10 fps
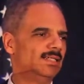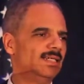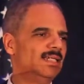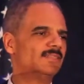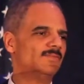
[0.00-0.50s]

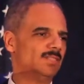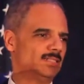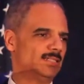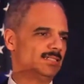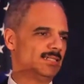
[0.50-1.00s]
Each of
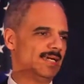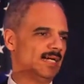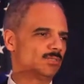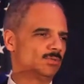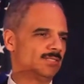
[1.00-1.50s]
these
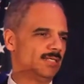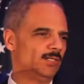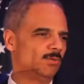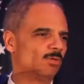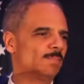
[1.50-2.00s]
attacks was a
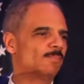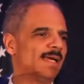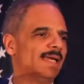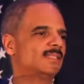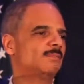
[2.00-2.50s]

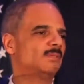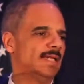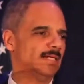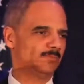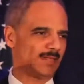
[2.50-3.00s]
reprehensible
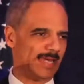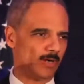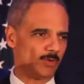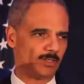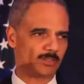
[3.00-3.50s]
act of
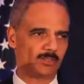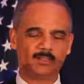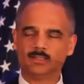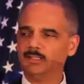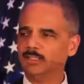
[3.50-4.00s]
cowardice
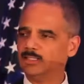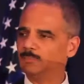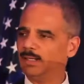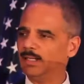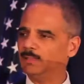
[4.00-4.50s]

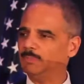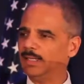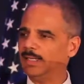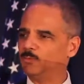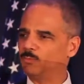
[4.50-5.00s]
inspired by
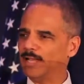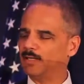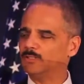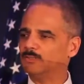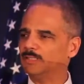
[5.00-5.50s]
a
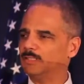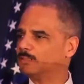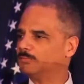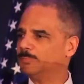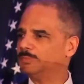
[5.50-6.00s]
radical and
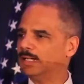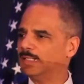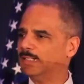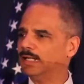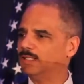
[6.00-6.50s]
corrupt
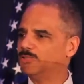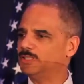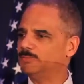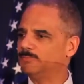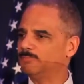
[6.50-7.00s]

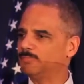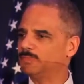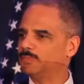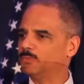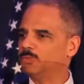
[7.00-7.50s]
ideology,
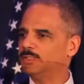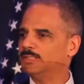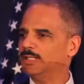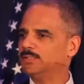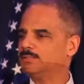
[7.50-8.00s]
one
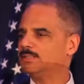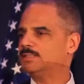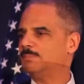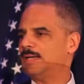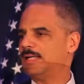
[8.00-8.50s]
that
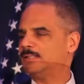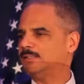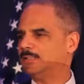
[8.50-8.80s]
systematically